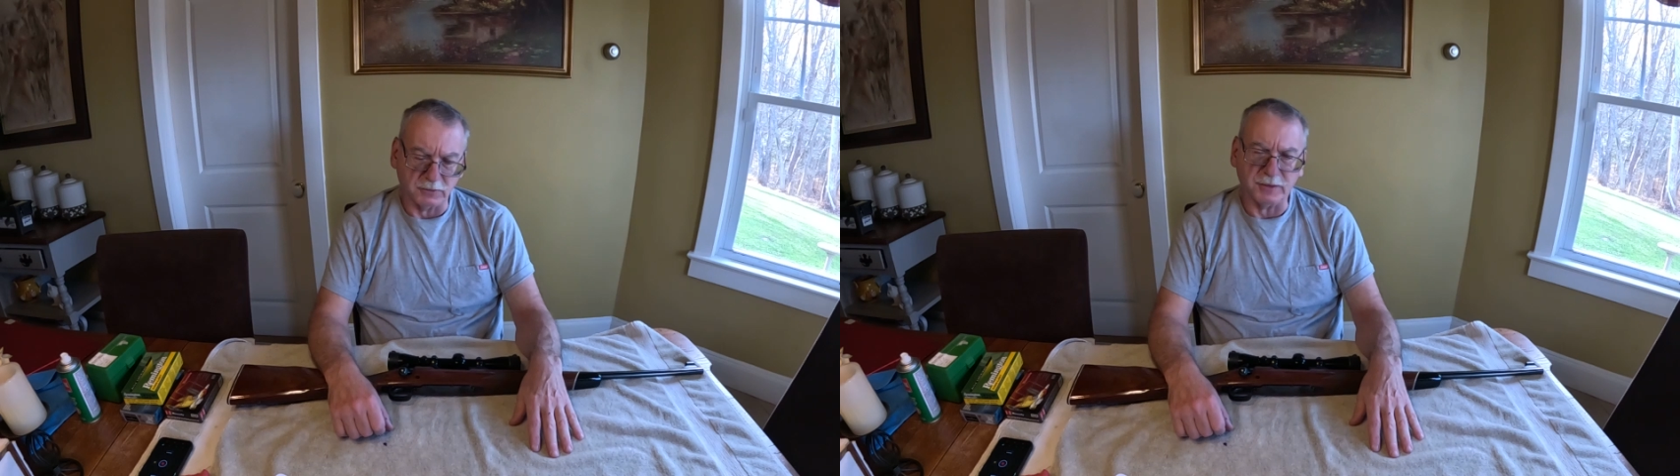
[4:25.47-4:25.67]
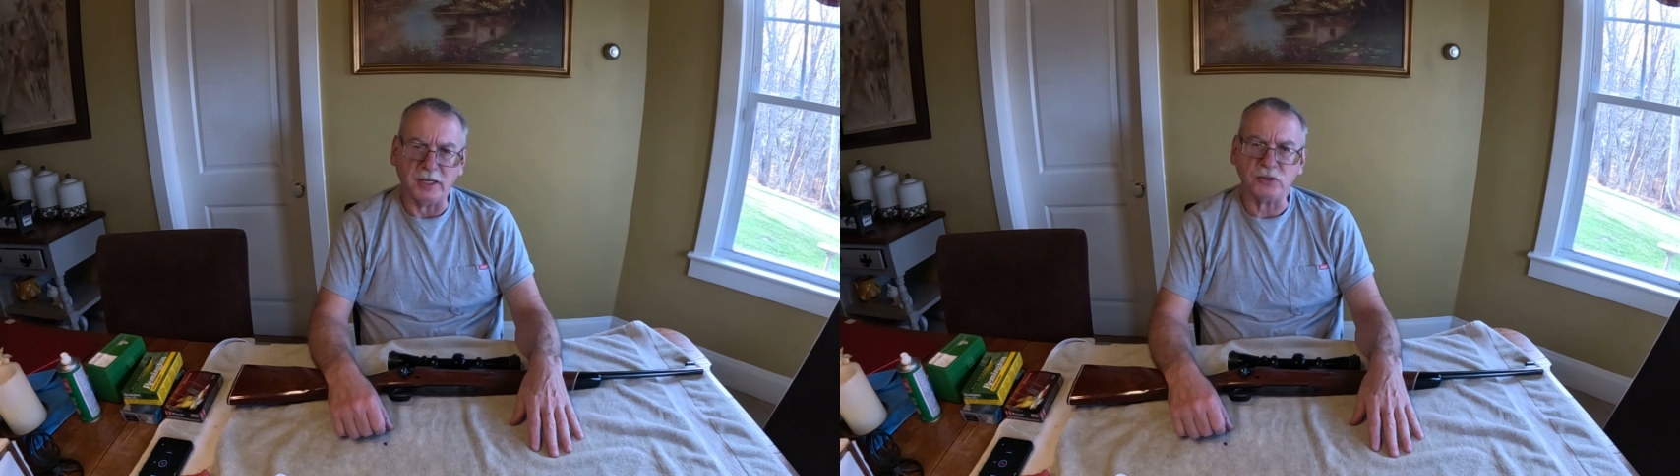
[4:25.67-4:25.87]

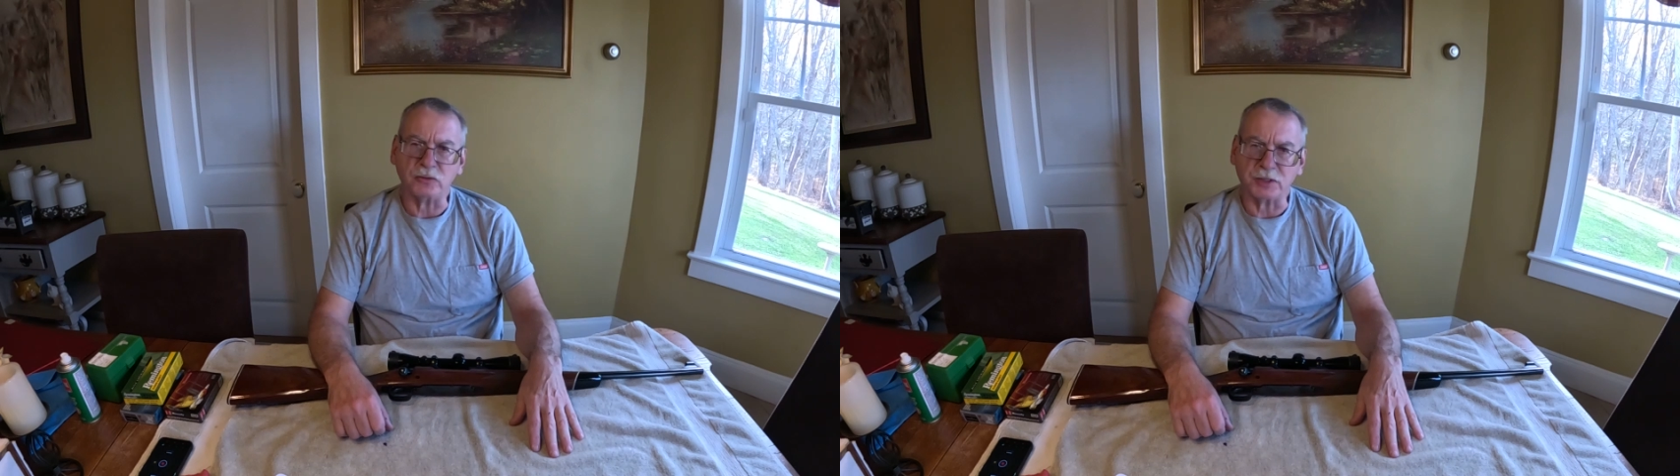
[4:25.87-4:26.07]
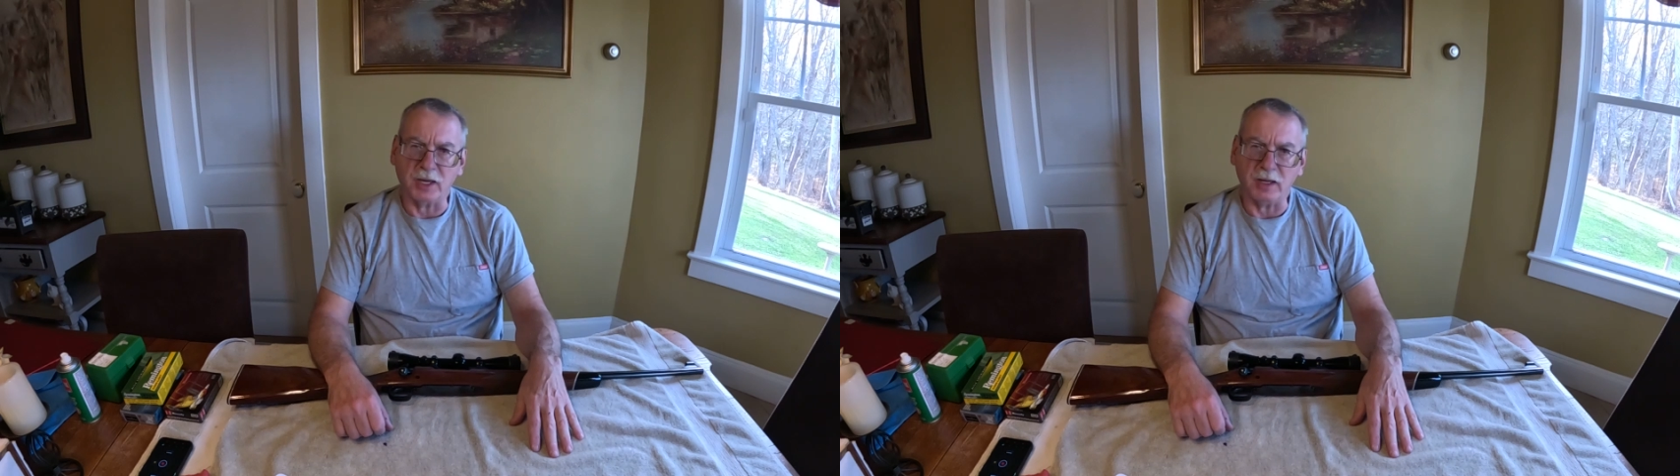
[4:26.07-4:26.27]

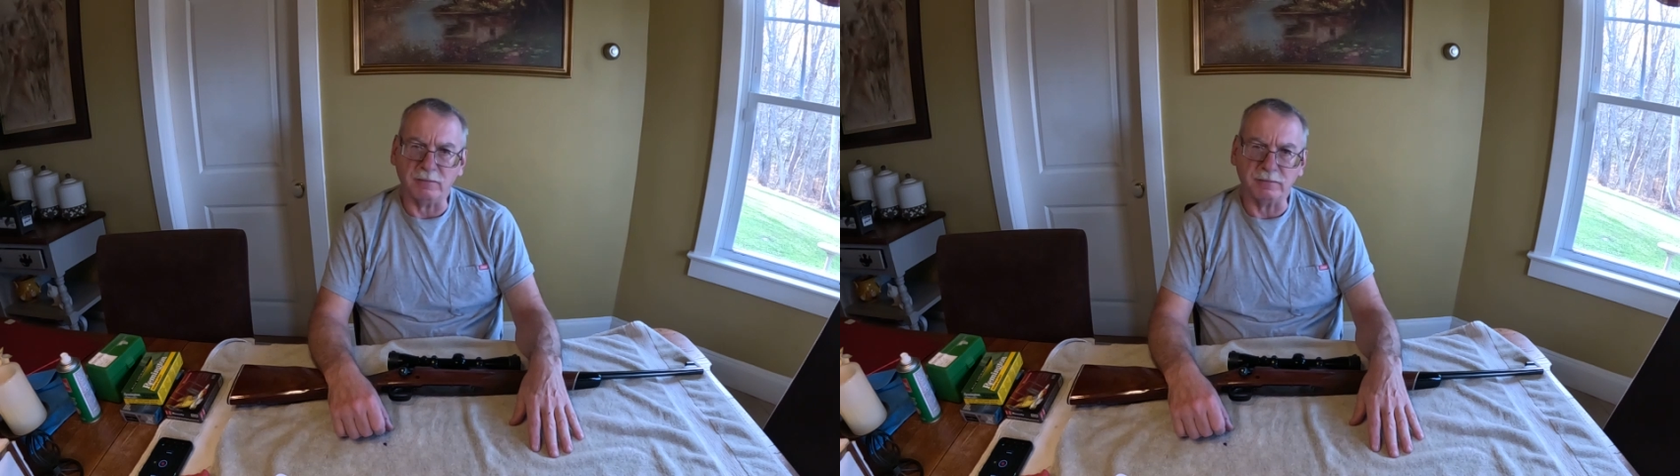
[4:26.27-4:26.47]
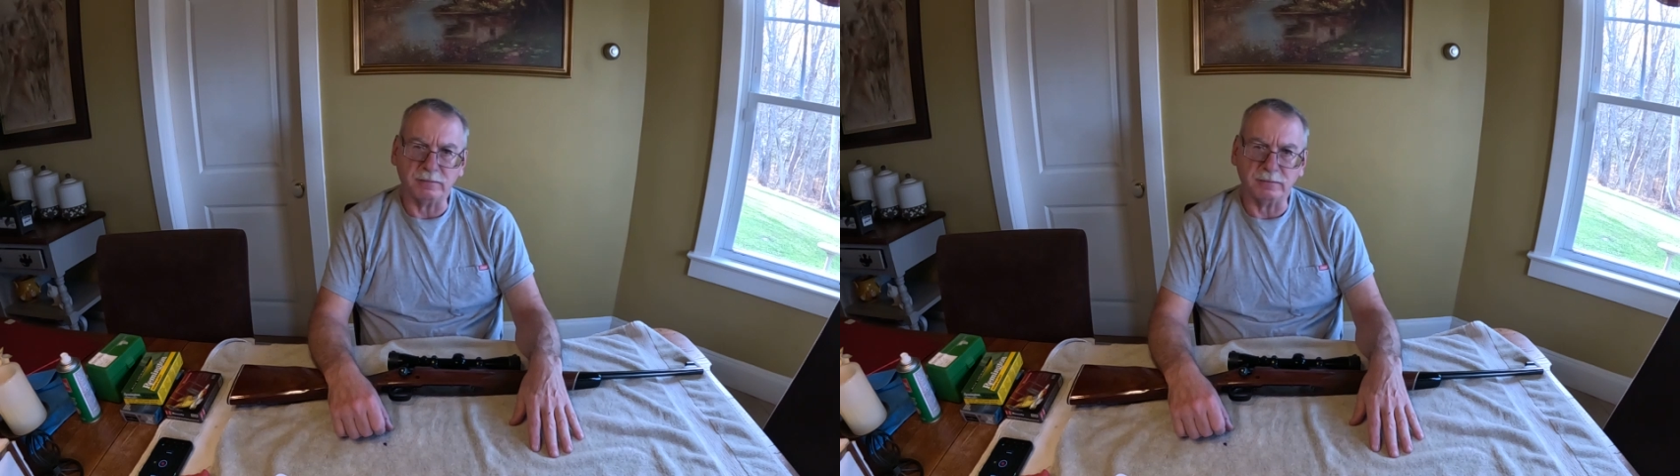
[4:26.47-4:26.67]
dangerous
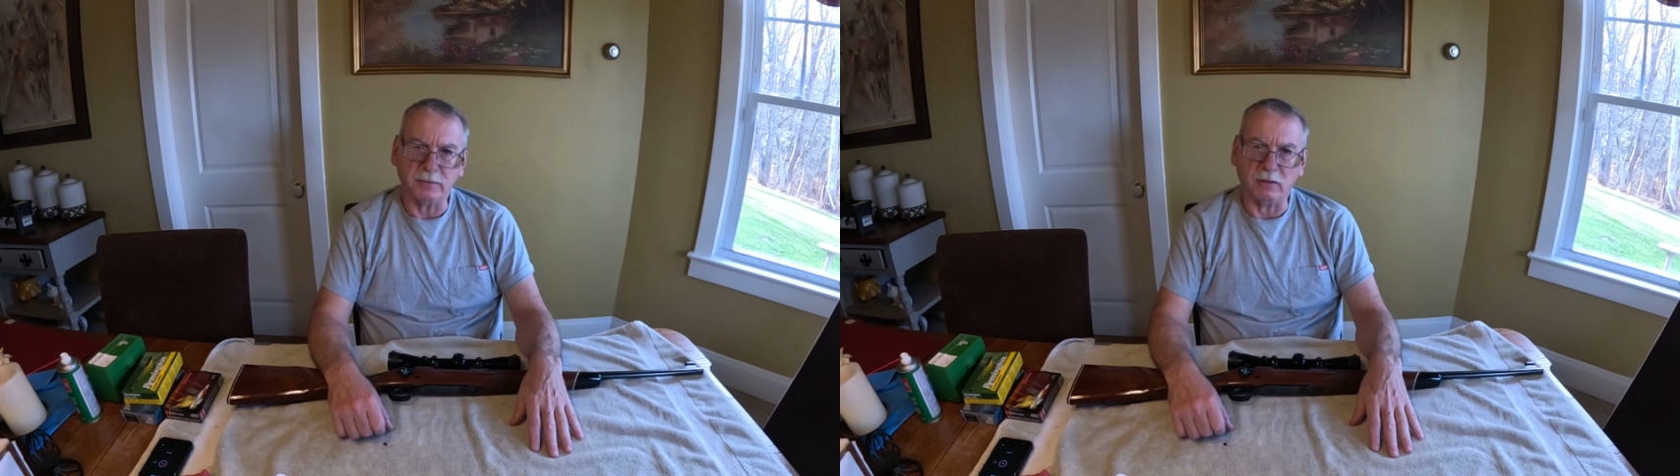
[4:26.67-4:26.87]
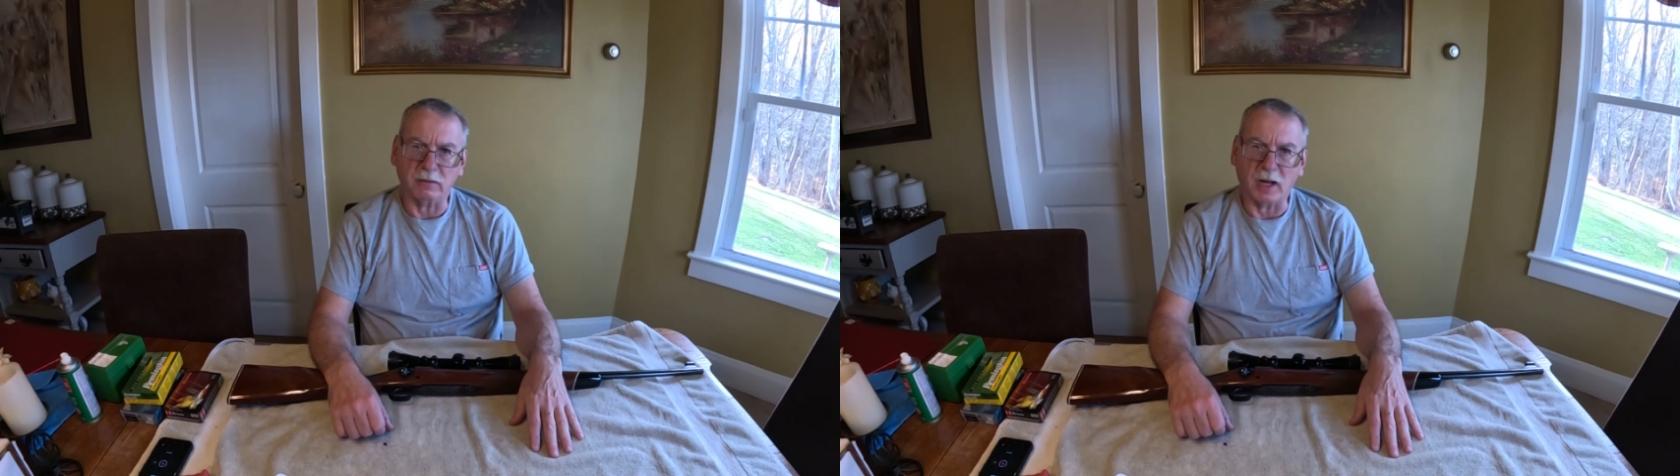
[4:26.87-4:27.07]
game.
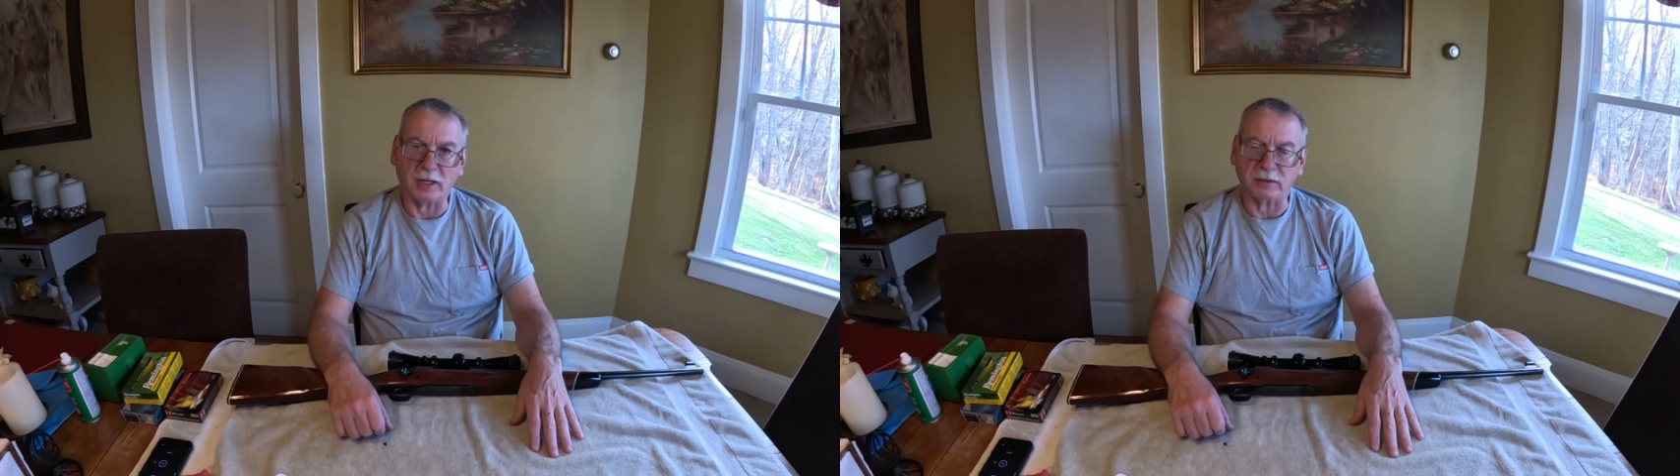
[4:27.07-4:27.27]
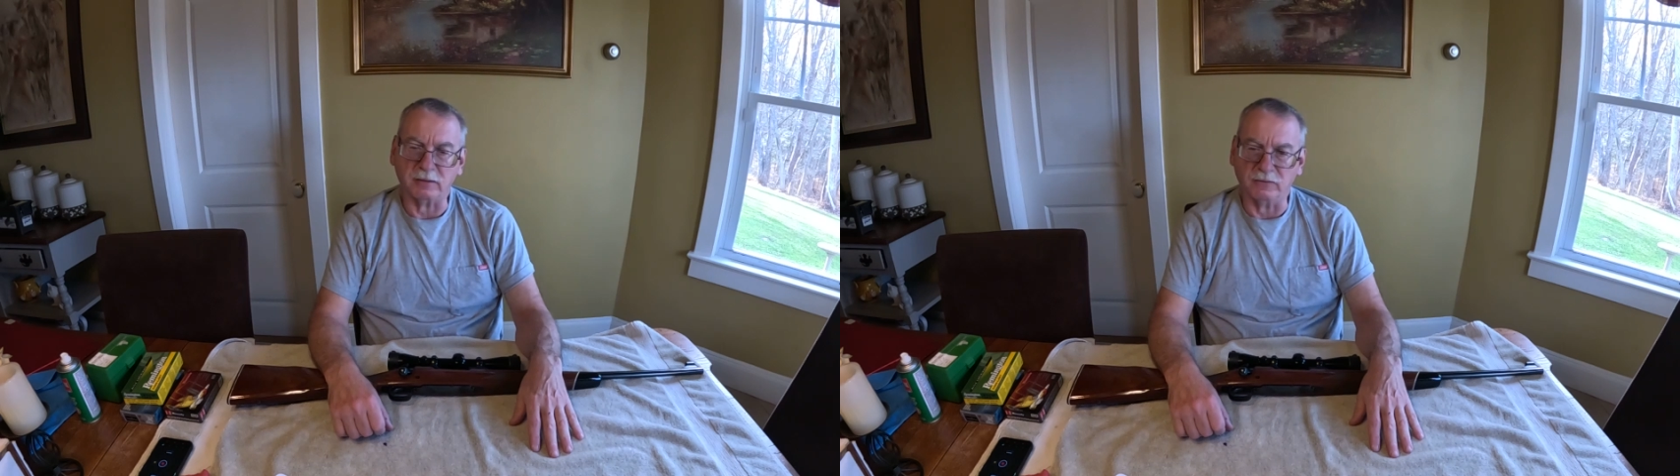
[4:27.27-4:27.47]
Hot